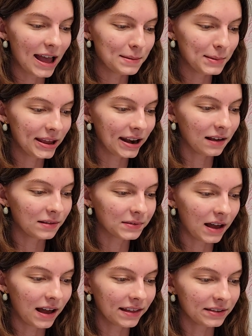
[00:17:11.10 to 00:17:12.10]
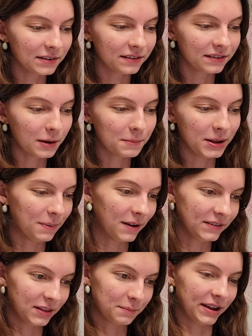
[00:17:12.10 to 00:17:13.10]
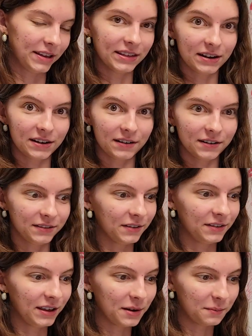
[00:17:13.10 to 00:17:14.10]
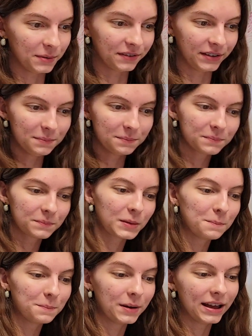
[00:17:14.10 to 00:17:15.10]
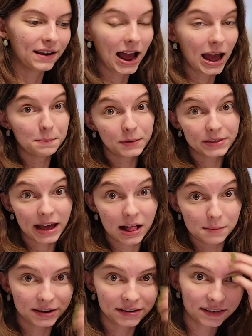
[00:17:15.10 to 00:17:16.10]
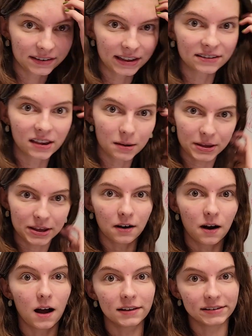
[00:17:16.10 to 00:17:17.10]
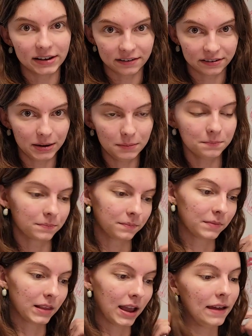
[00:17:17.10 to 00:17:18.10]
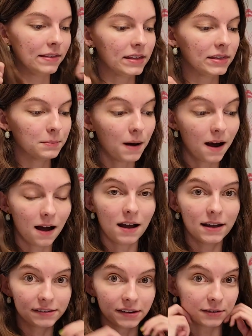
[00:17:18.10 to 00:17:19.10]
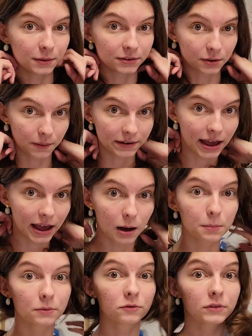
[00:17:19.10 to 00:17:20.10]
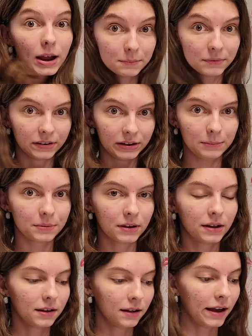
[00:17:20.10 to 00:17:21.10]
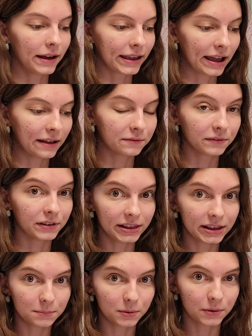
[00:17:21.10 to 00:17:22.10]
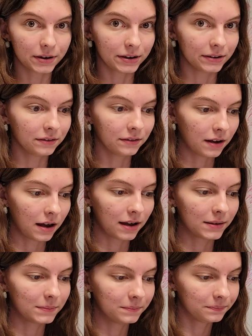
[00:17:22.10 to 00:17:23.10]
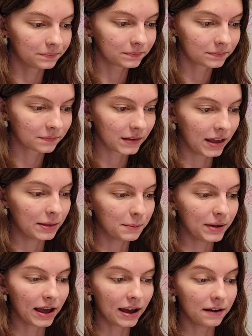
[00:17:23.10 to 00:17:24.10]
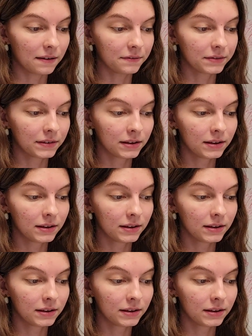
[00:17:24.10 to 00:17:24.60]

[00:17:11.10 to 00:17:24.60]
I mean, a lot. There's so many parts of the brain that are associated with sleep, but hypothalamus, that's going to be your onset of sleep. And then the pons is what's going to help REM sleep. Again, really important. And then we have